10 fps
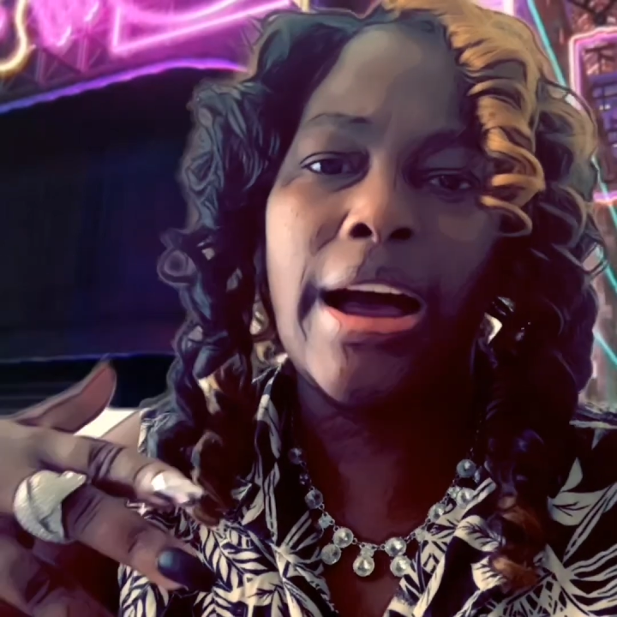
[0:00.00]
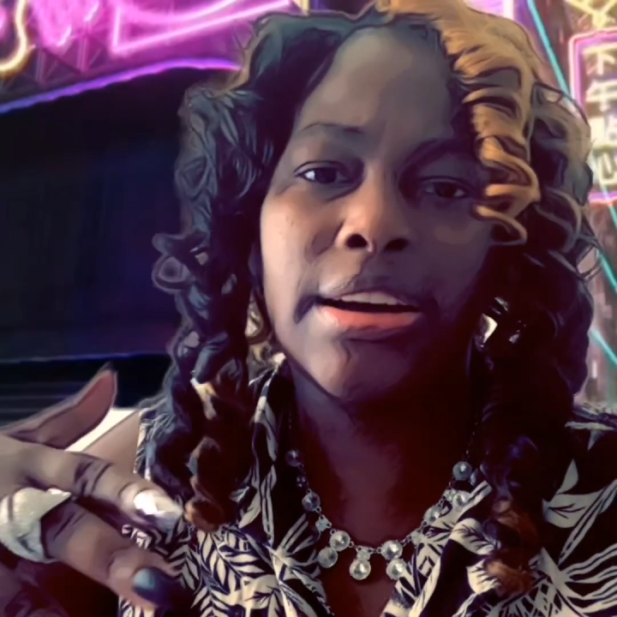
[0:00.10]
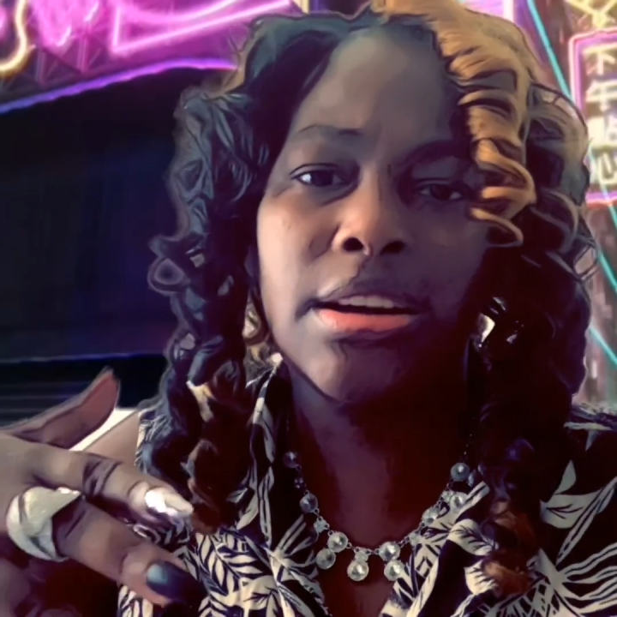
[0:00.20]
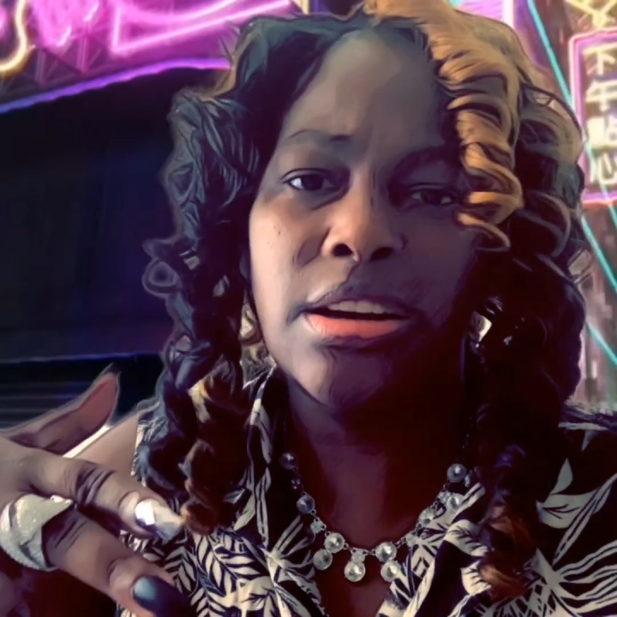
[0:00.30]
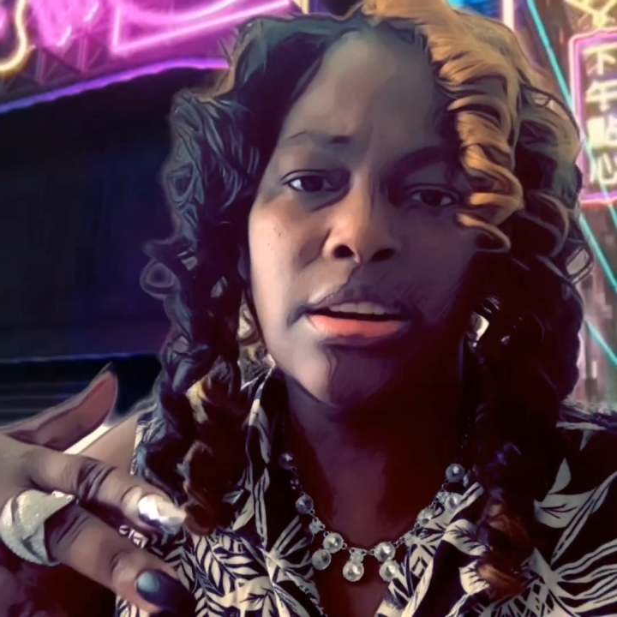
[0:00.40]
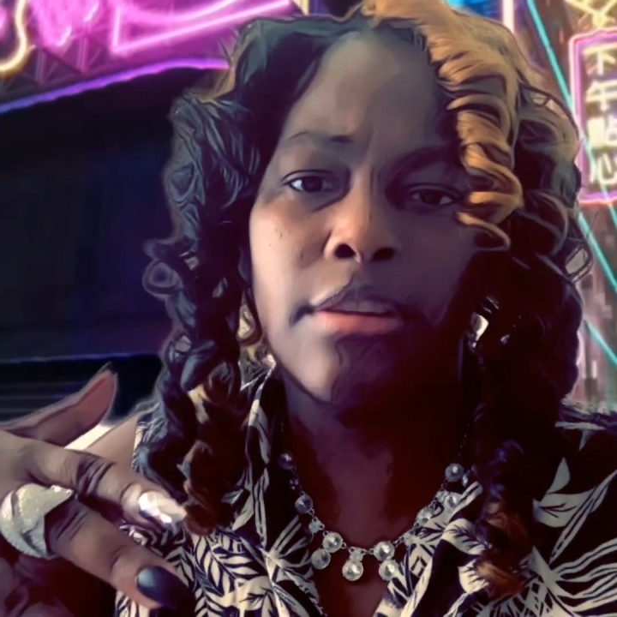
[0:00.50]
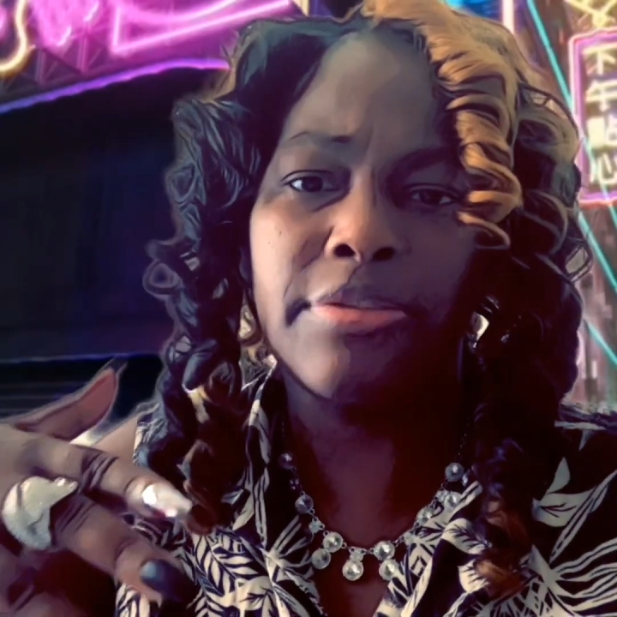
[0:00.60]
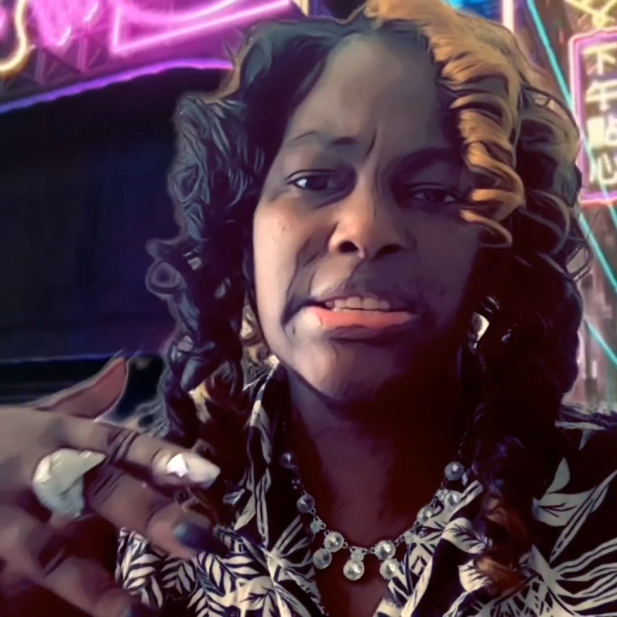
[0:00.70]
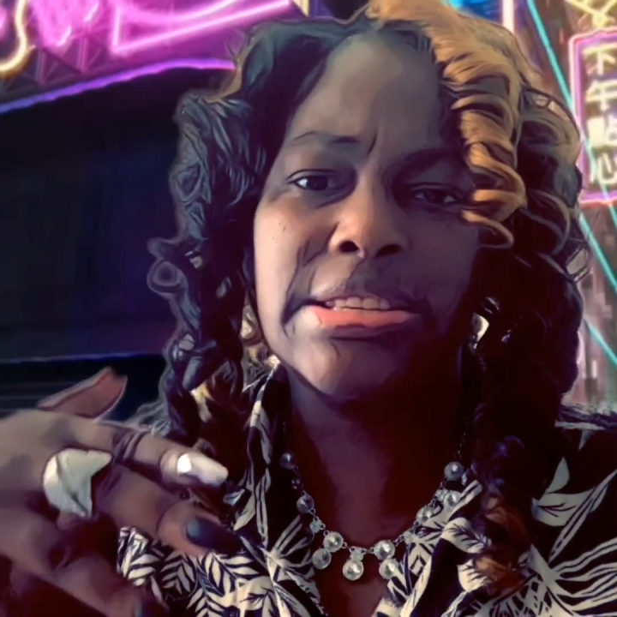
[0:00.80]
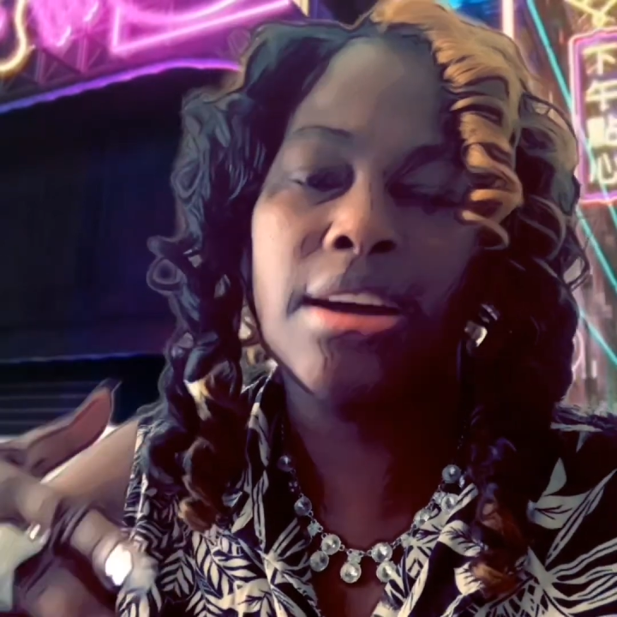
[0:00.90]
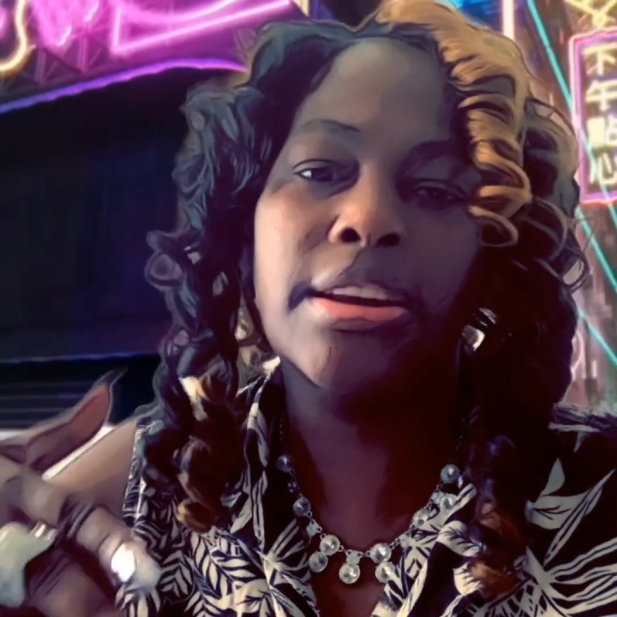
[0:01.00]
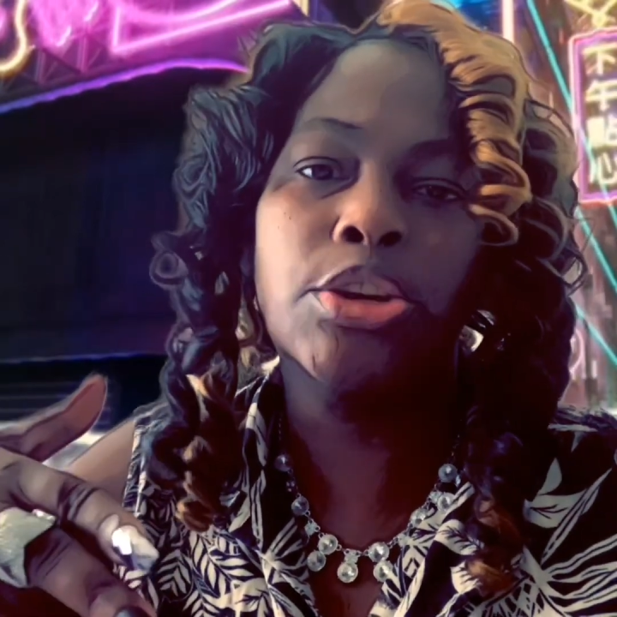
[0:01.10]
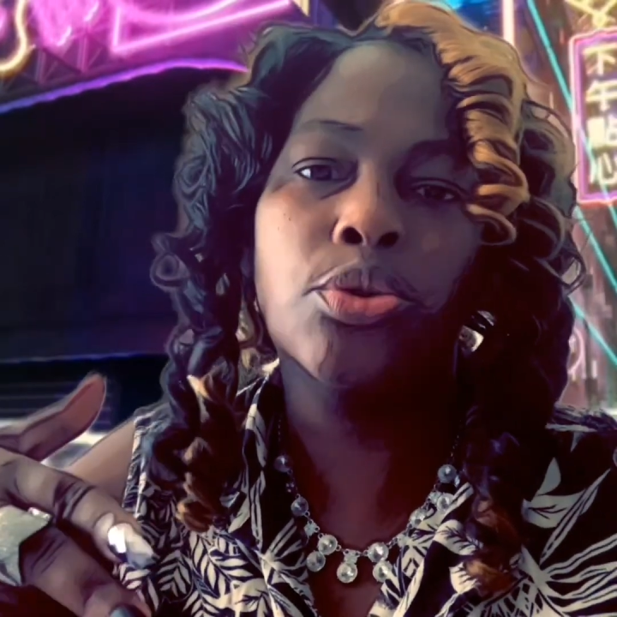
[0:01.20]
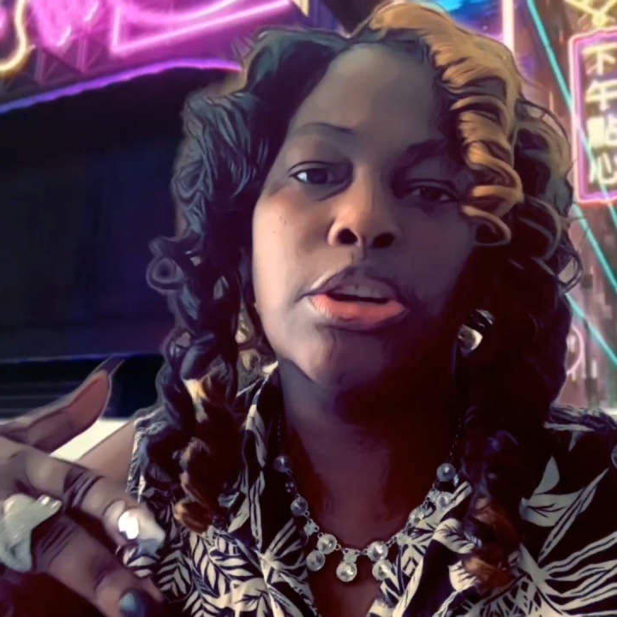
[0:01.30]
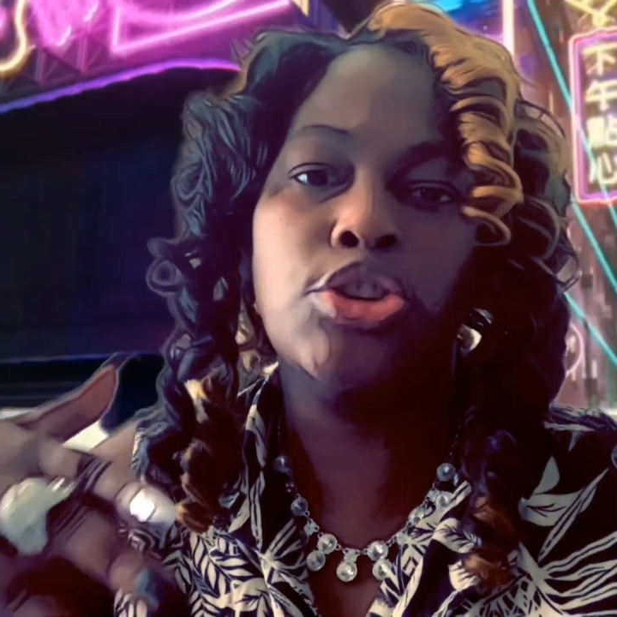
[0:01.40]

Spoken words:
good enough. It's telling you that you'll